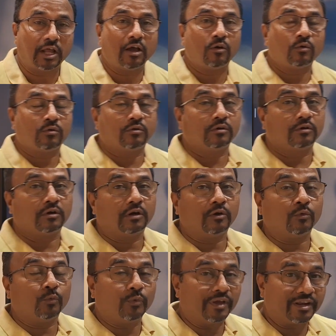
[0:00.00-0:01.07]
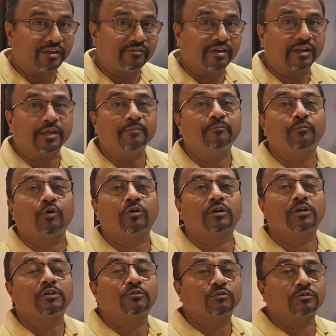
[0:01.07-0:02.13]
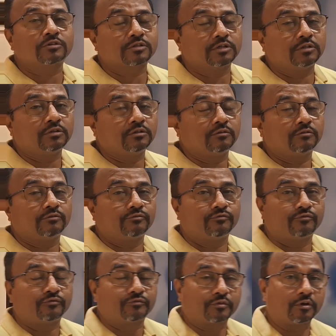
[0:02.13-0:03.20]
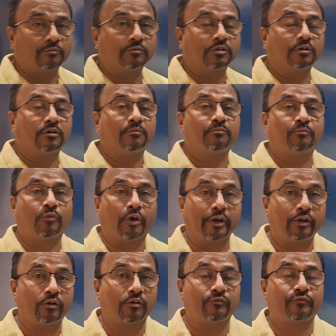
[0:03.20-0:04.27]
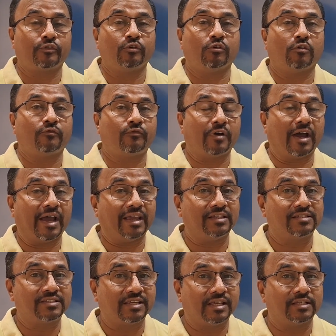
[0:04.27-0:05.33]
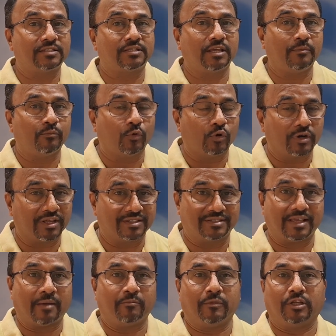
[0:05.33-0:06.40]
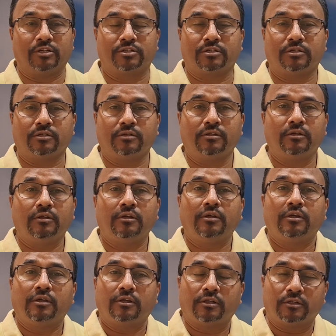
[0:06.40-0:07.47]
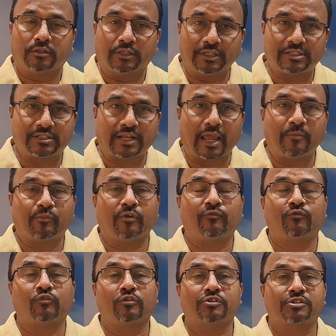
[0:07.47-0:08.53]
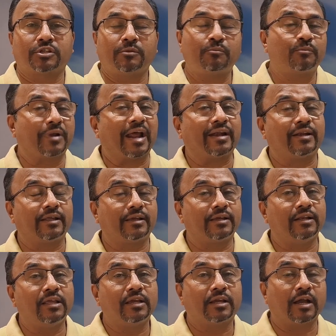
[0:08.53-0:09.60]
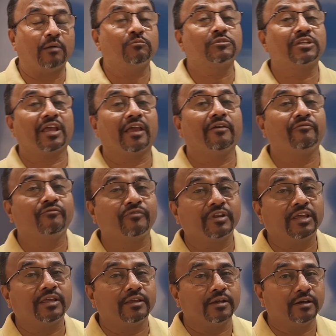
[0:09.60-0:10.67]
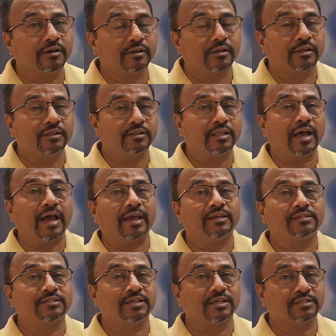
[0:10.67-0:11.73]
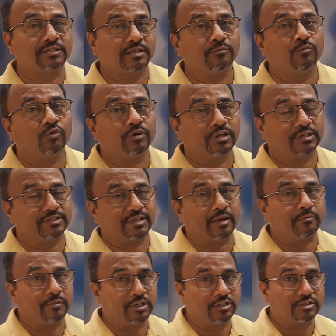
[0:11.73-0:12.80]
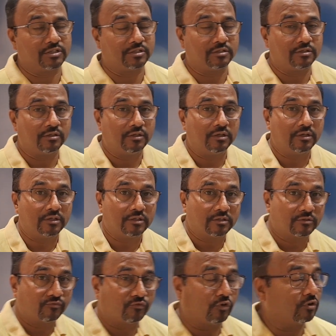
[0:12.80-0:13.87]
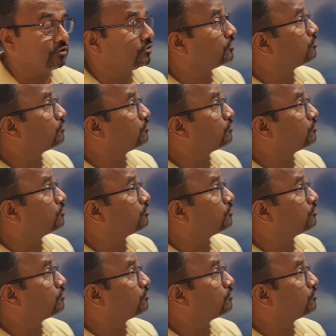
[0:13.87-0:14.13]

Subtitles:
now, a very important question from the point of view of ICSE board examination. This type of question practically comes every year in the ICSE board examination. Follow